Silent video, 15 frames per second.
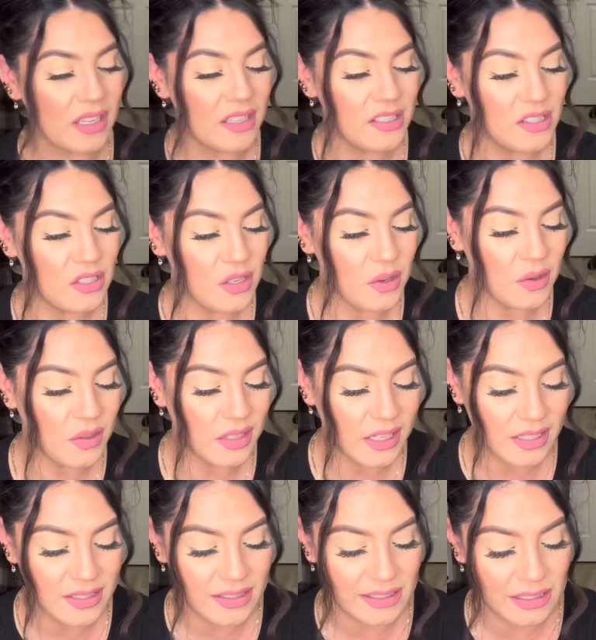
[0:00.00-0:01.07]
So
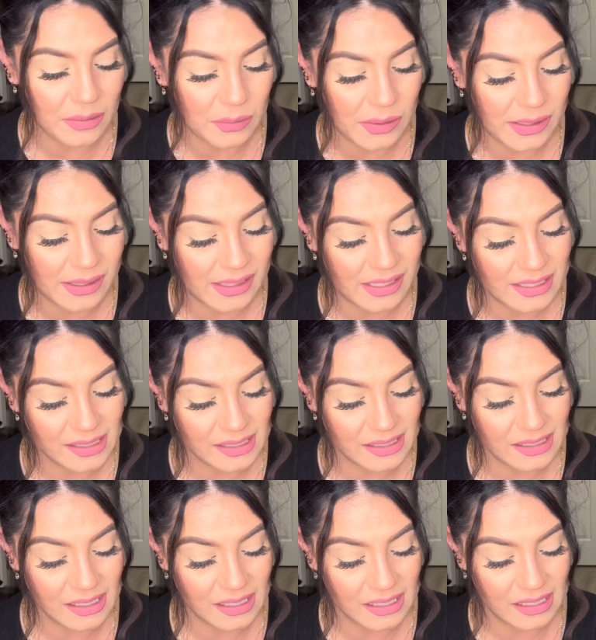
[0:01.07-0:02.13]
let's see what this
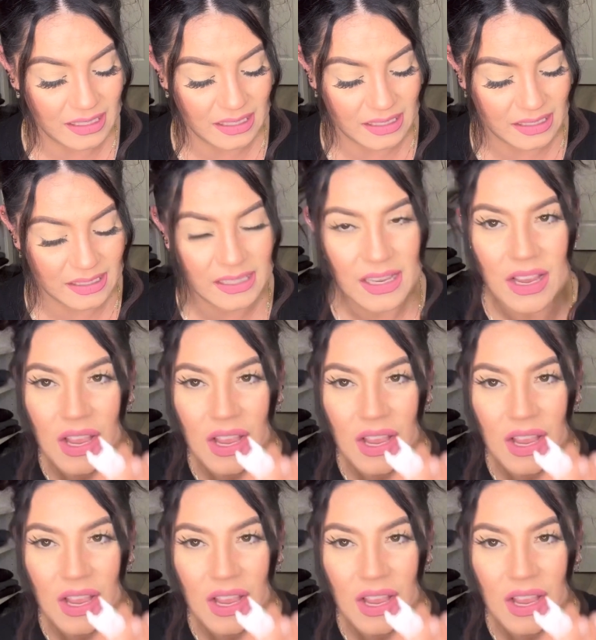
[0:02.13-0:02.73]
is.